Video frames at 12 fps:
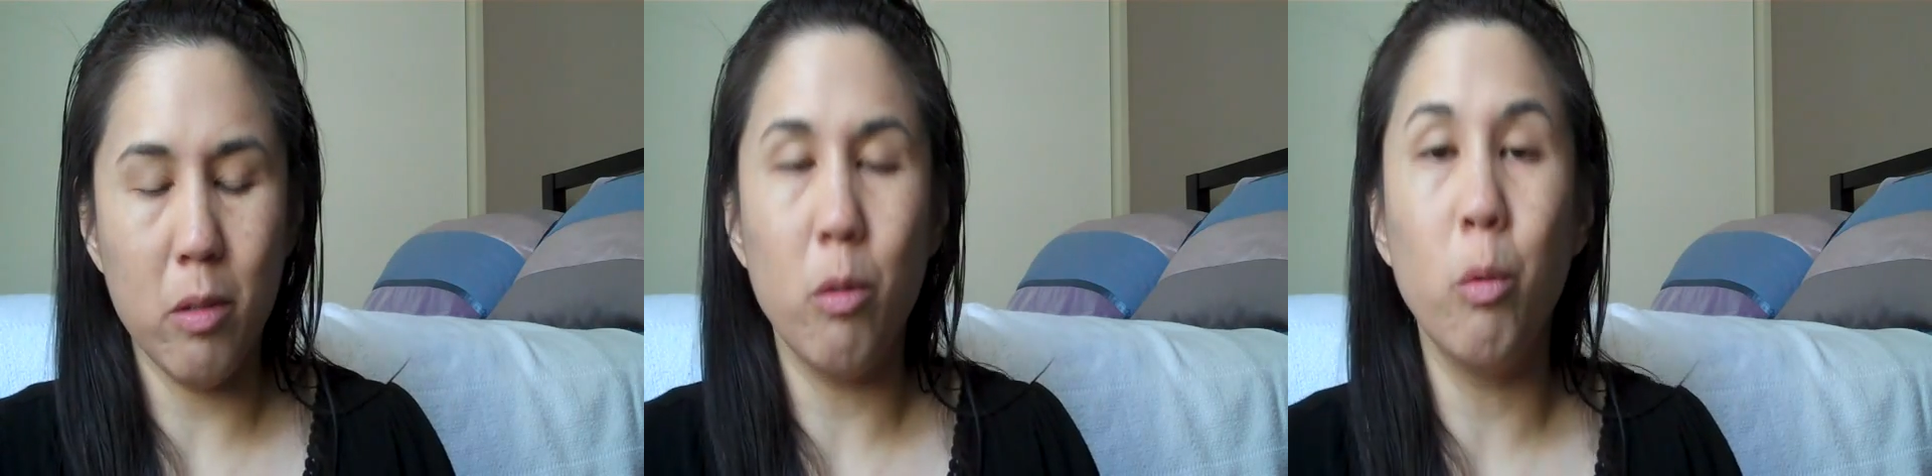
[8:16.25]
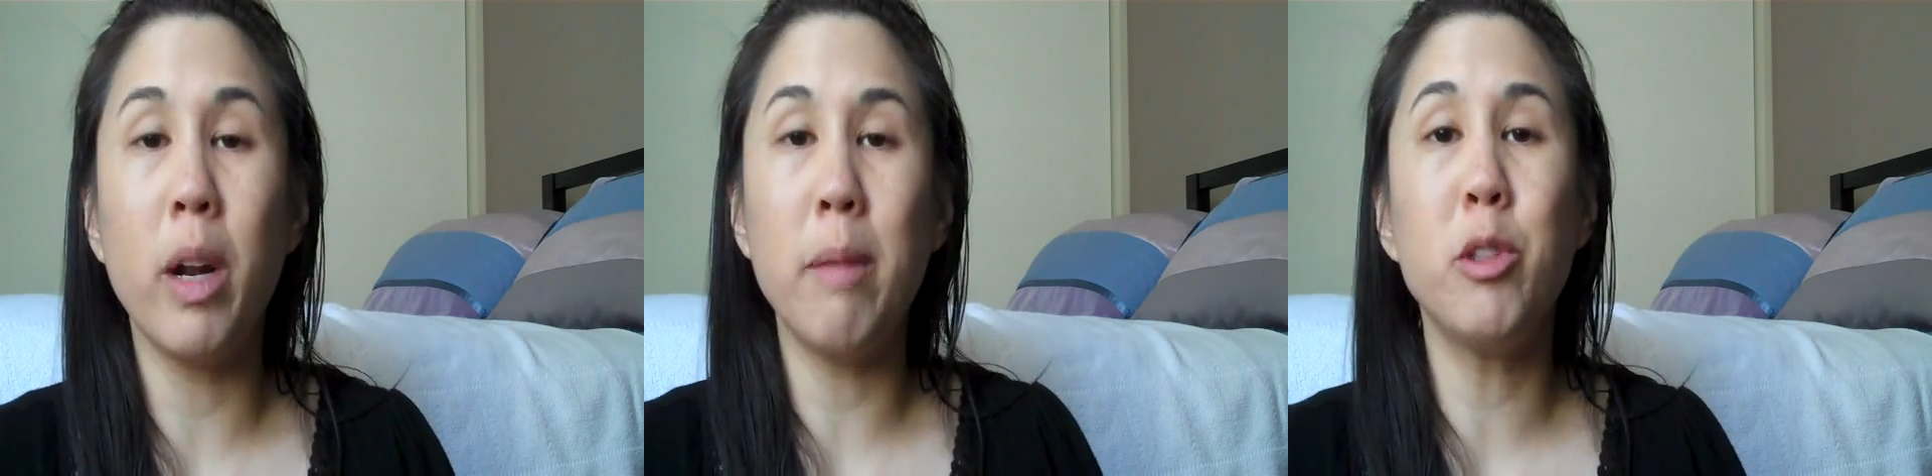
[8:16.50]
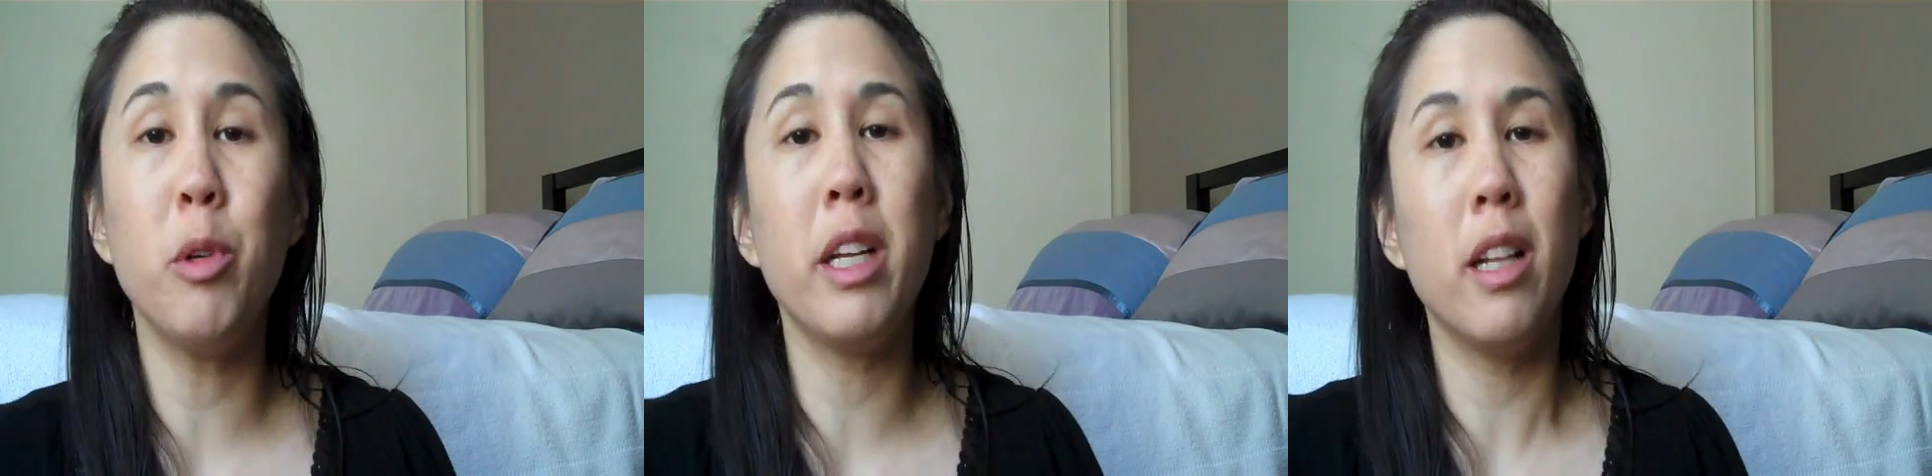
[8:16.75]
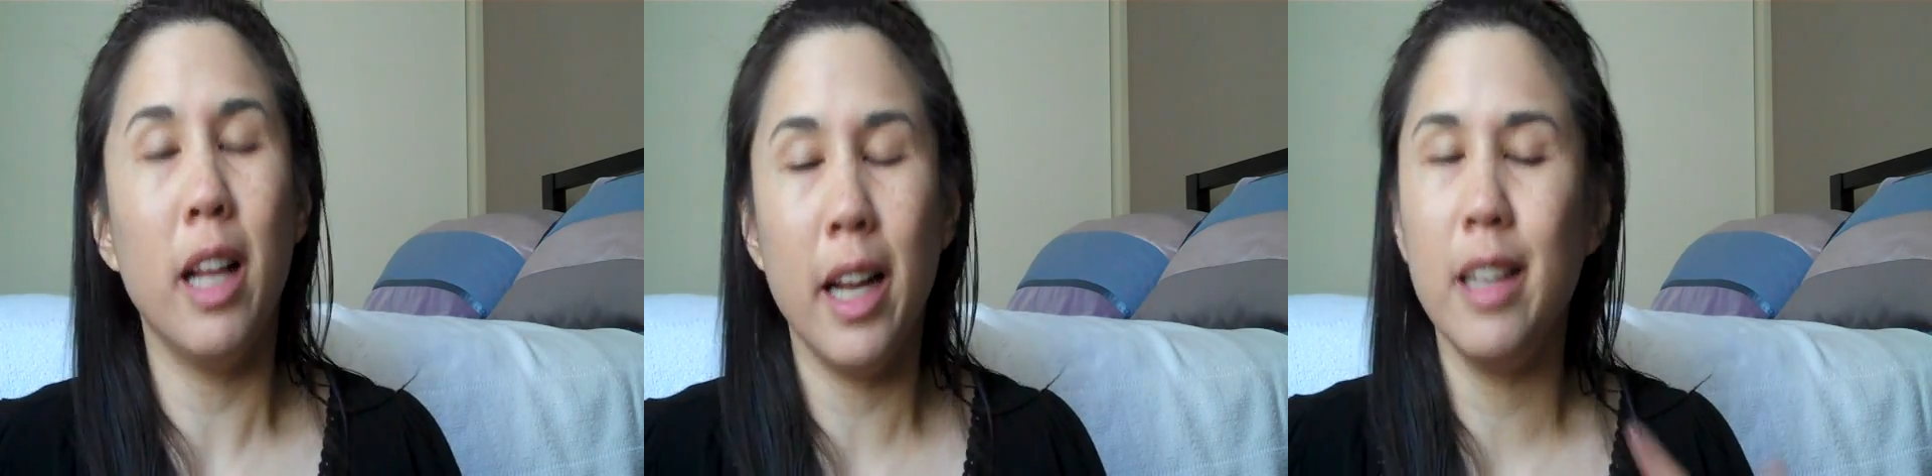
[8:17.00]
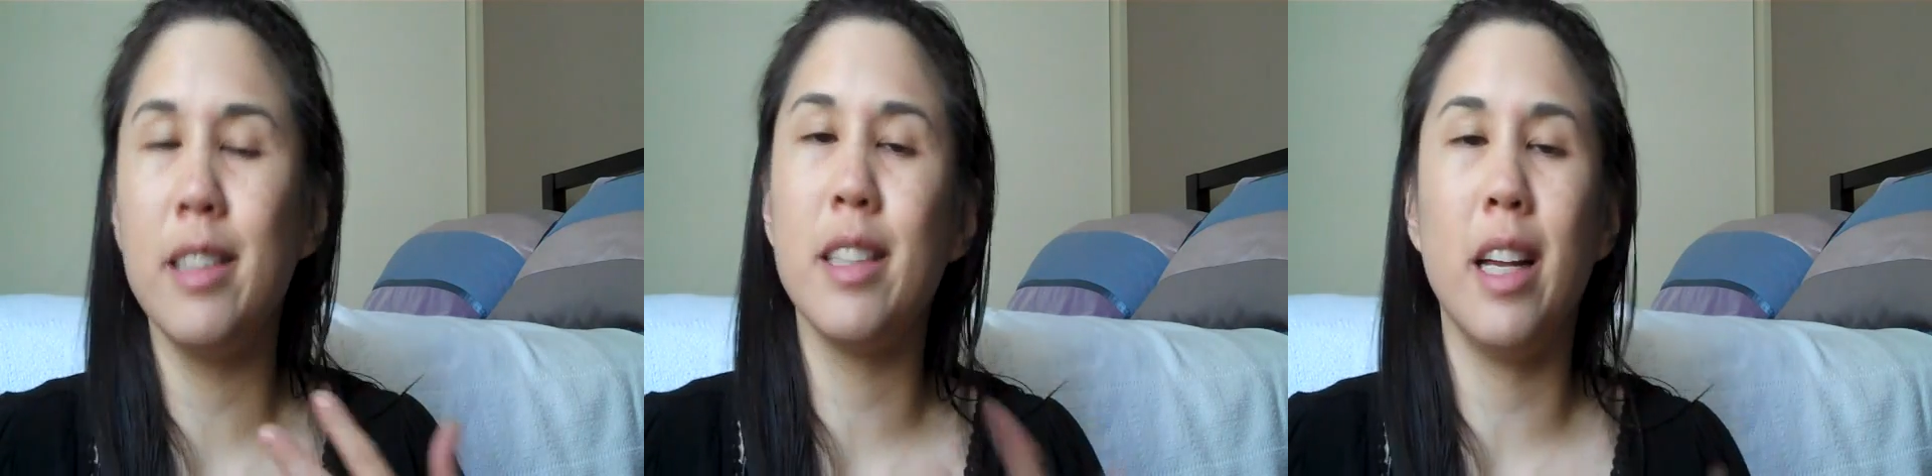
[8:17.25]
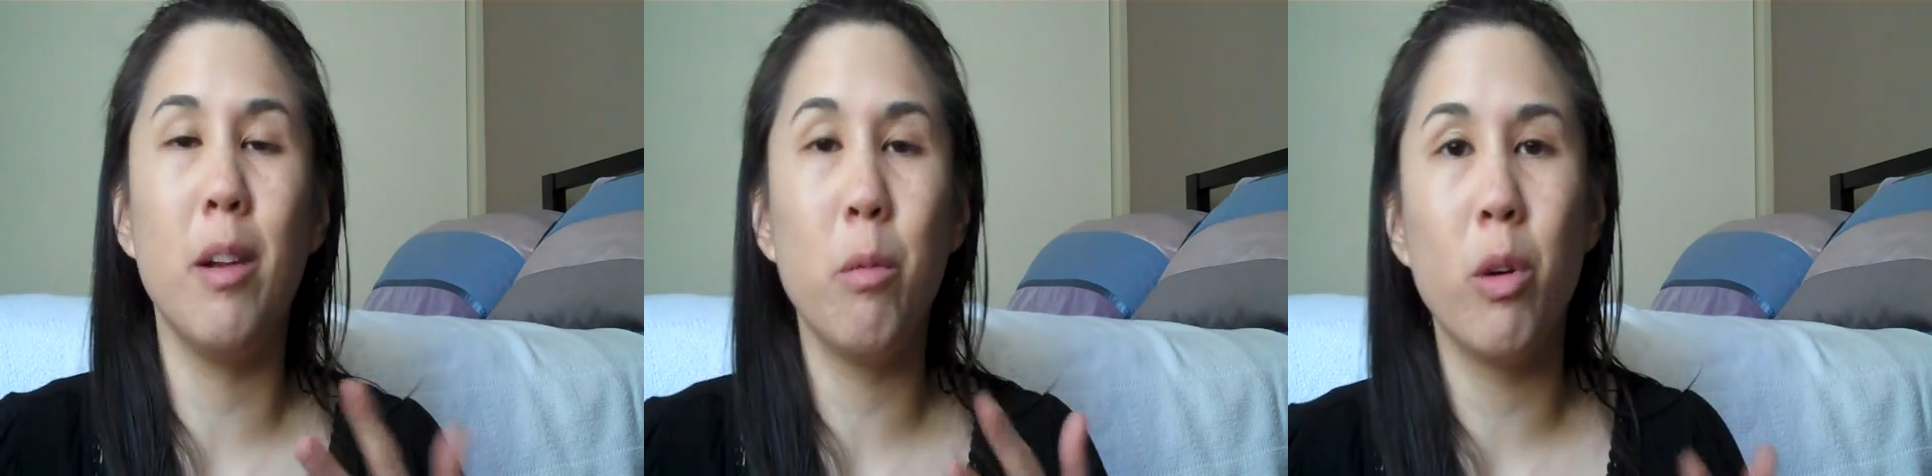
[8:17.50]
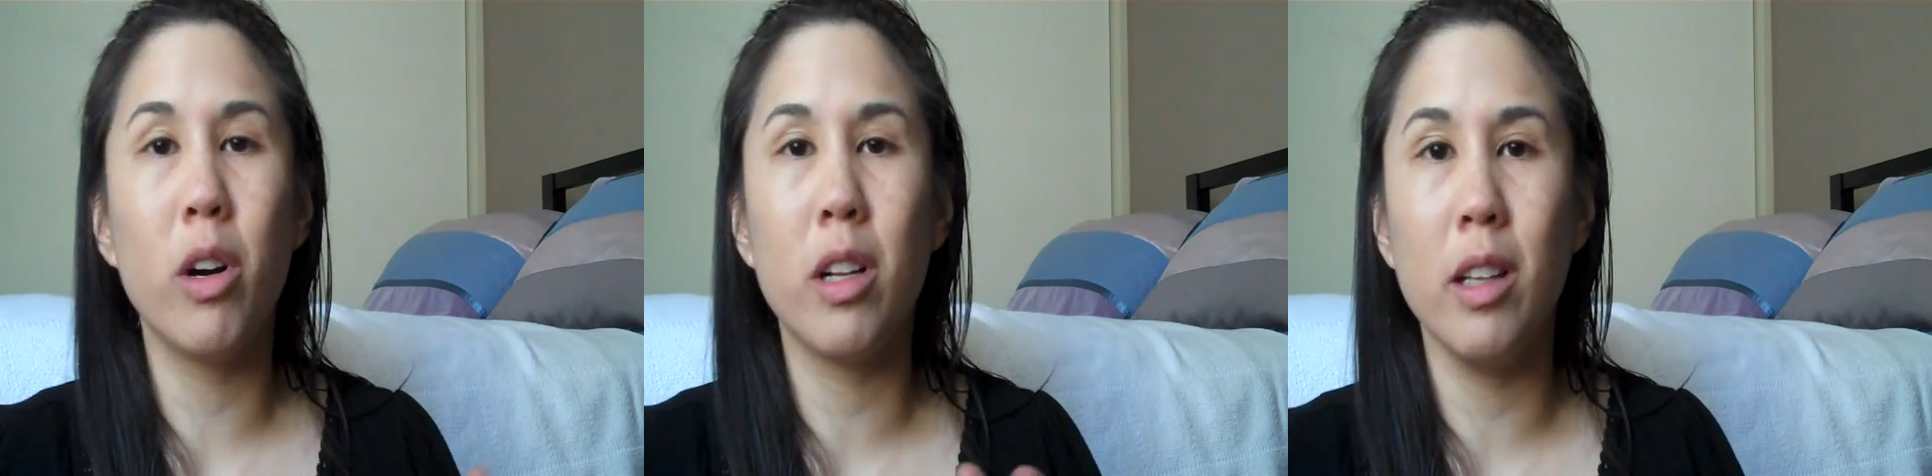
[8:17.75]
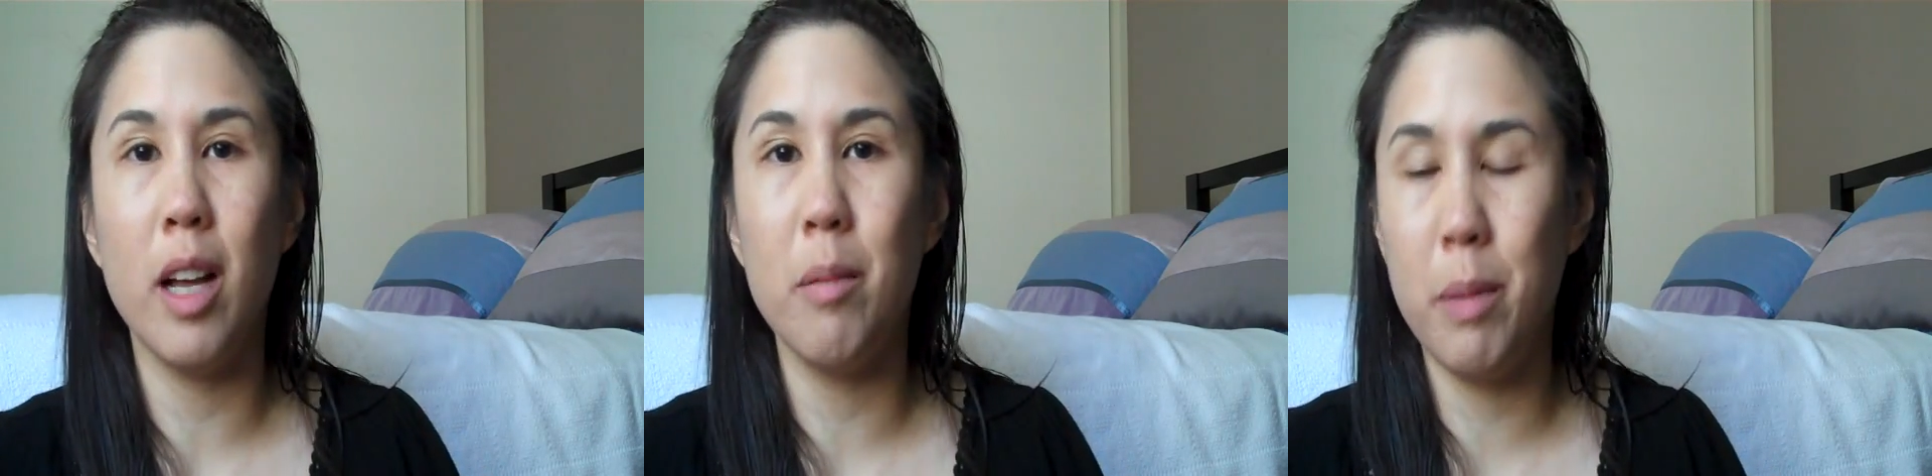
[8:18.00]
when I'm doing clients, I work a
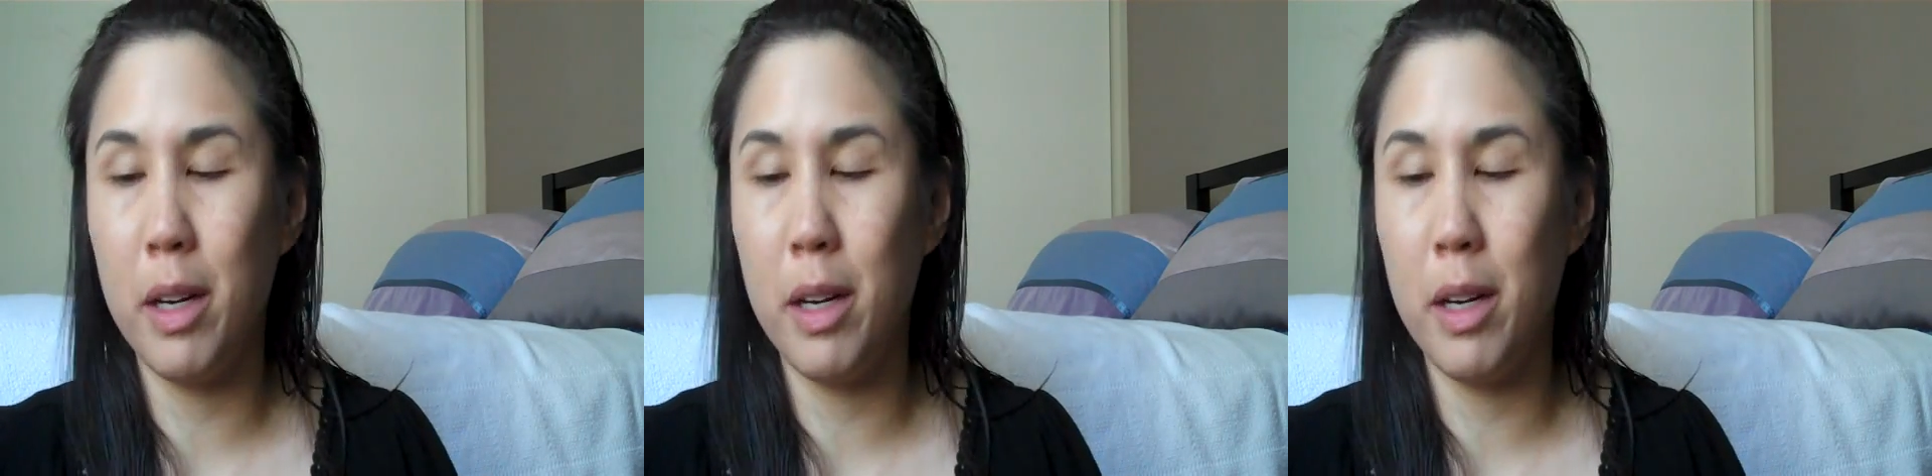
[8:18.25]
lot